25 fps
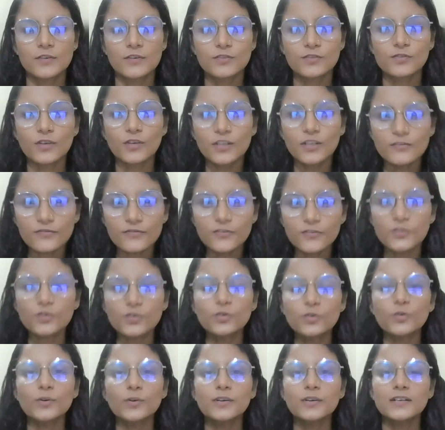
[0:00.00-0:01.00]
So if
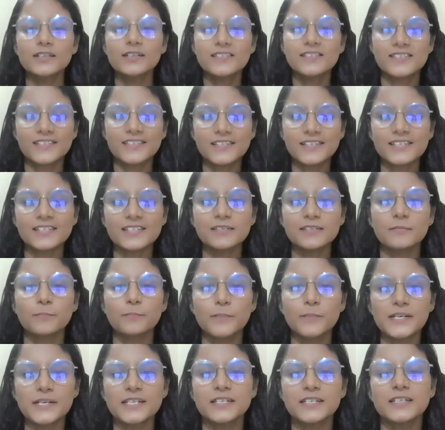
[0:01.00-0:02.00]
you just
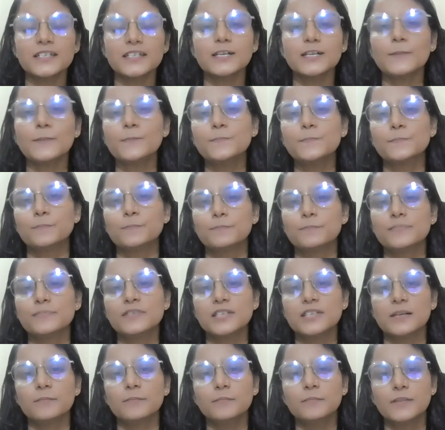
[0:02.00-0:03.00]
muster up
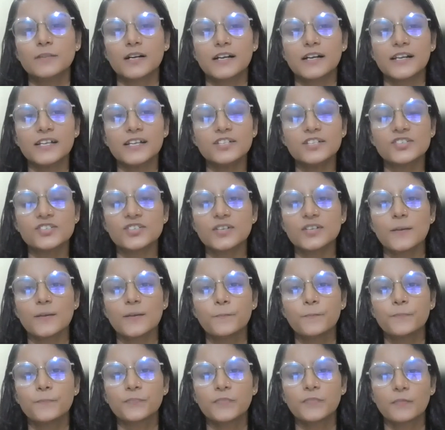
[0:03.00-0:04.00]
some courage,
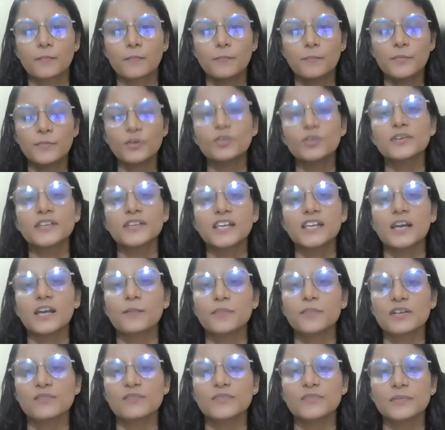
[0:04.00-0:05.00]
be on
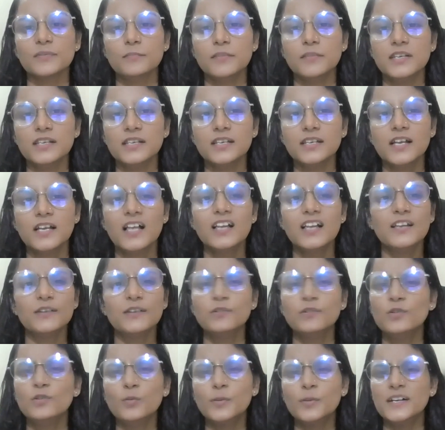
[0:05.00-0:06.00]
camera with me,
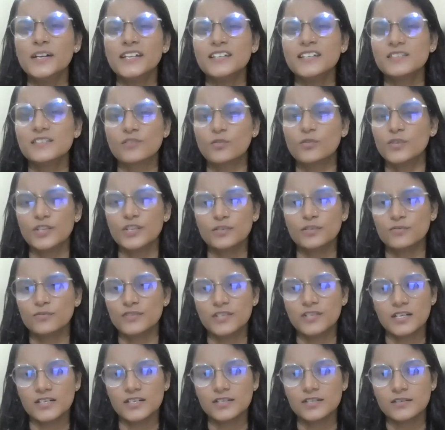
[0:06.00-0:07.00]
nobody is going to
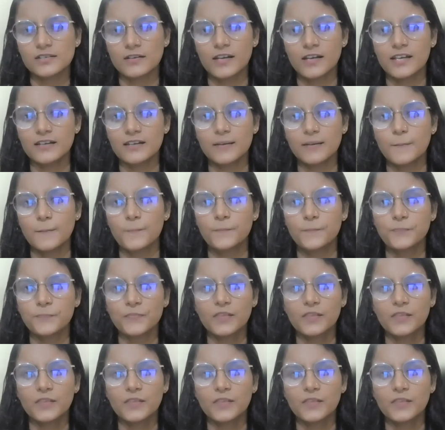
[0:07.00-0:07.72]
judge, right?